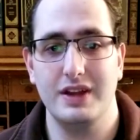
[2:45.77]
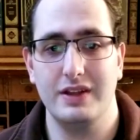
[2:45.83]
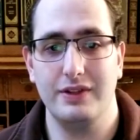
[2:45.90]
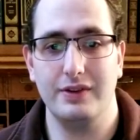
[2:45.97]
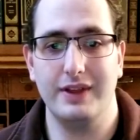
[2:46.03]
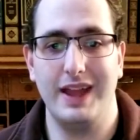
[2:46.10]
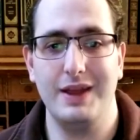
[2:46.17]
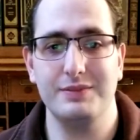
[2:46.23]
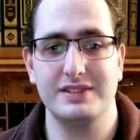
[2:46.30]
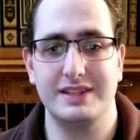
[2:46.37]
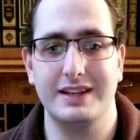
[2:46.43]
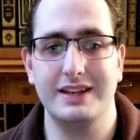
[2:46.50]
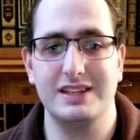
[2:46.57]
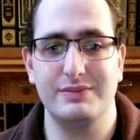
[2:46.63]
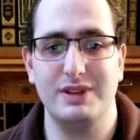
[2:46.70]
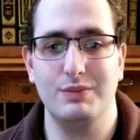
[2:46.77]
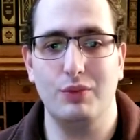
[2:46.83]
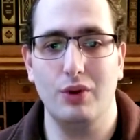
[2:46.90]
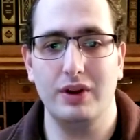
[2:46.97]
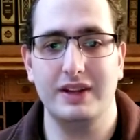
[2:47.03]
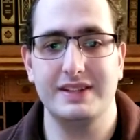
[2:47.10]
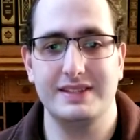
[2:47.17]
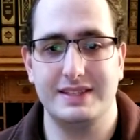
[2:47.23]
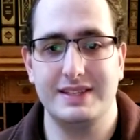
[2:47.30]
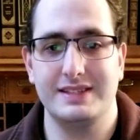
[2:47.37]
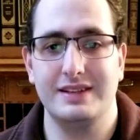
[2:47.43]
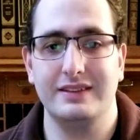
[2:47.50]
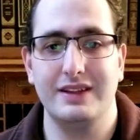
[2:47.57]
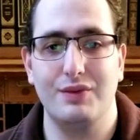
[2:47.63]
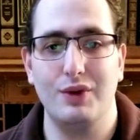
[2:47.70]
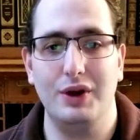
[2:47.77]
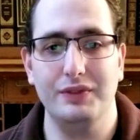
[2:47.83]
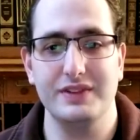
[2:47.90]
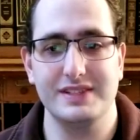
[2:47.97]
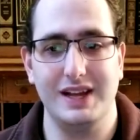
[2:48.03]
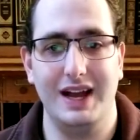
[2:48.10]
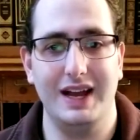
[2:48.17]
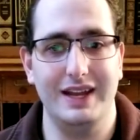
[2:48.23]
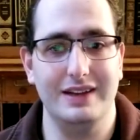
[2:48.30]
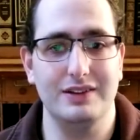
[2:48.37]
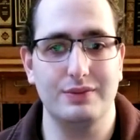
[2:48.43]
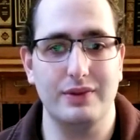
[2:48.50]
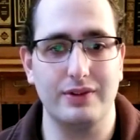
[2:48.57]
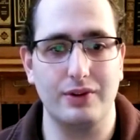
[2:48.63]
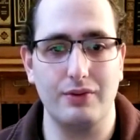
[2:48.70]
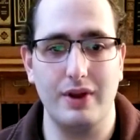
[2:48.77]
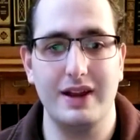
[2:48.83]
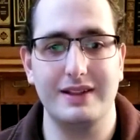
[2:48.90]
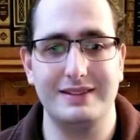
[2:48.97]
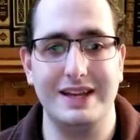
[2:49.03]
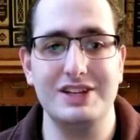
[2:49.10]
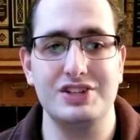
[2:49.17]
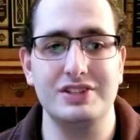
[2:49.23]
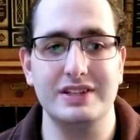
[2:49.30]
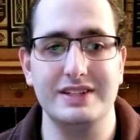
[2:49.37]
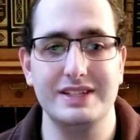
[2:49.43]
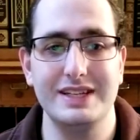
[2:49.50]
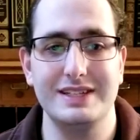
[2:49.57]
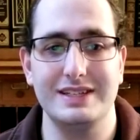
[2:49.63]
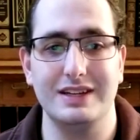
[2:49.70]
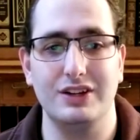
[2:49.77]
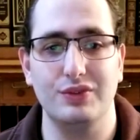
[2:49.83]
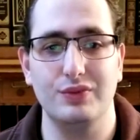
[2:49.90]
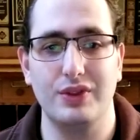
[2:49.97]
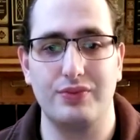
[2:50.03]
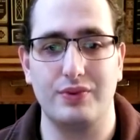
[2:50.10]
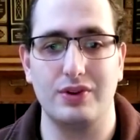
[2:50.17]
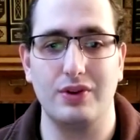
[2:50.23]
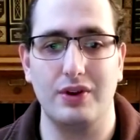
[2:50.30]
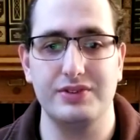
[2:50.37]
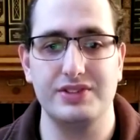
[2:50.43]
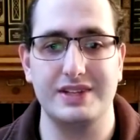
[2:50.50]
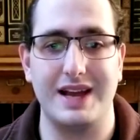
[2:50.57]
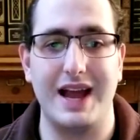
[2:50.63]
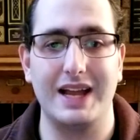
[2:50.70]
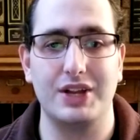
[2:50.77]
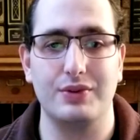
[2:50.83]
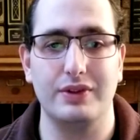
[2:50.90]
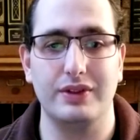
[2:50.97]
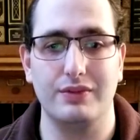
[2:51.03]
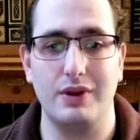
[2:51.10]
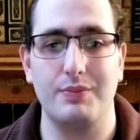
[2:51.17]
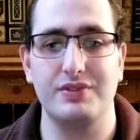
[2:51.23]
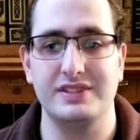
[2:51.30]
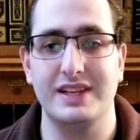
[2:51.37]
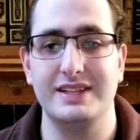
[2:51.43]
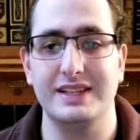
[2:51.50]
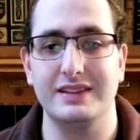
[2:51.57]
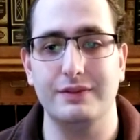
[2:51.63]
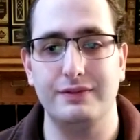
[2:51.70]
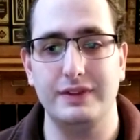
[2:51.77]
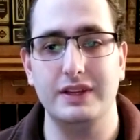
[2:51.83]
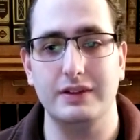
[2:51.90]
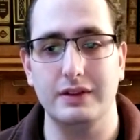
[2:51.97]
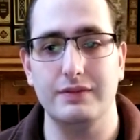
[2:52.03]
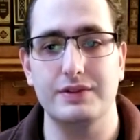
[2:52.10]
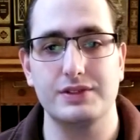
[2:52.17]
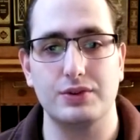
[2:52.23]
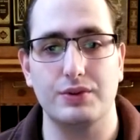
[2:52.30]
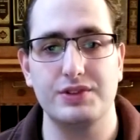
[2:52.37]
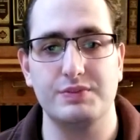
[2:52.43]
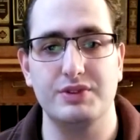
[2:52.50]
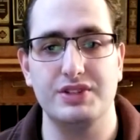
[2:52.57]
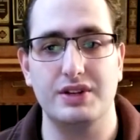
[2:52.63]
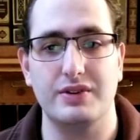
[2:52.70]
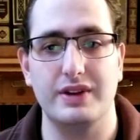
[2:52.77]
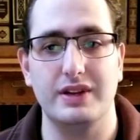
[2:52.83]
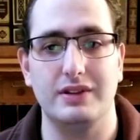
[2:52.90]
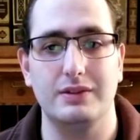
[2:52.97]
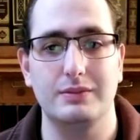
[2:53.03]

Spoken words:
their games tended to be more consistently well-designed, with a great attention to detail with regards to accurately representing the feel of the source material.